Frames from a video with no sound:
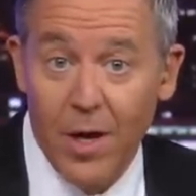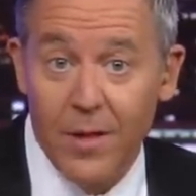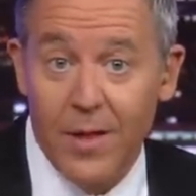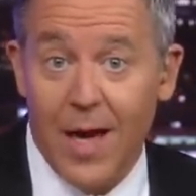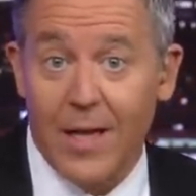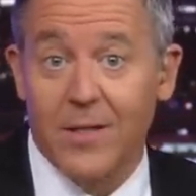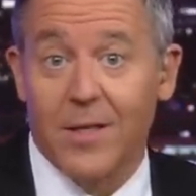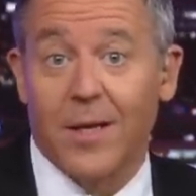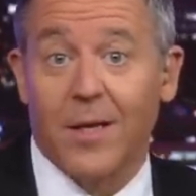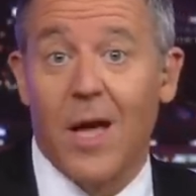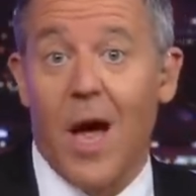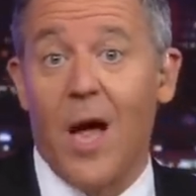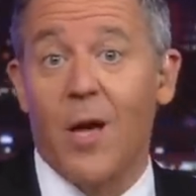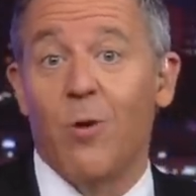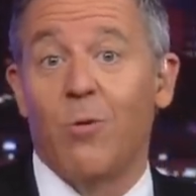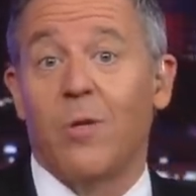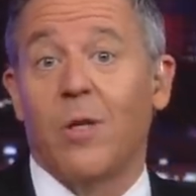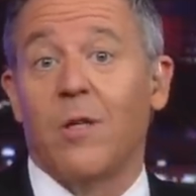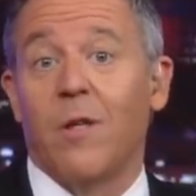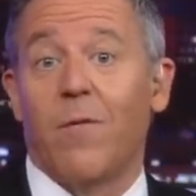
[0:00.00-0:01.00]
That's the guy
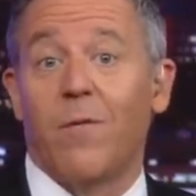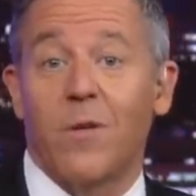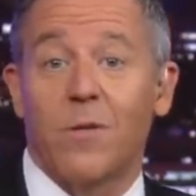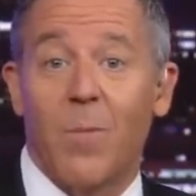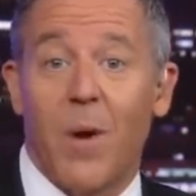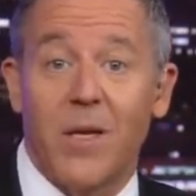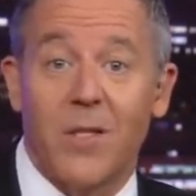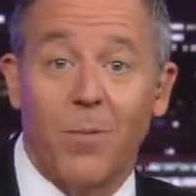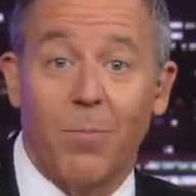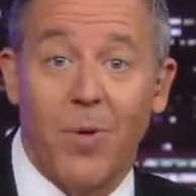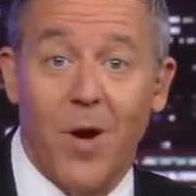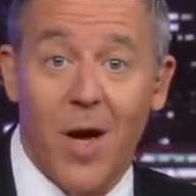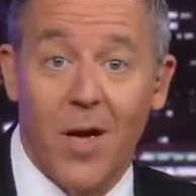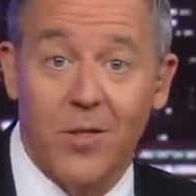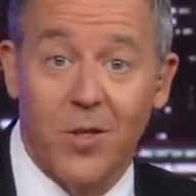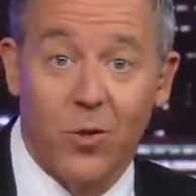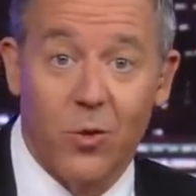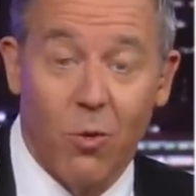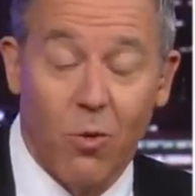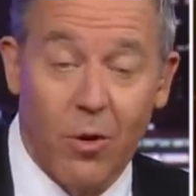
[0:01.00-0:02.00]
who delivers my
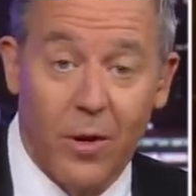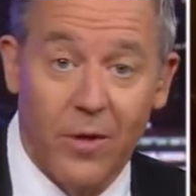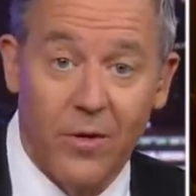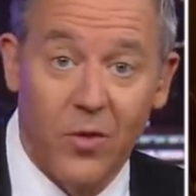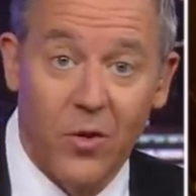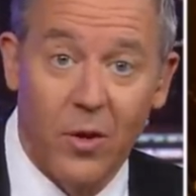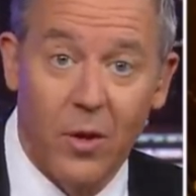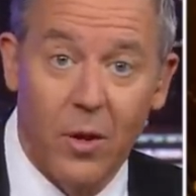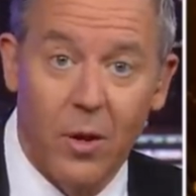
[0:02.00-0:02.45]
suppositories.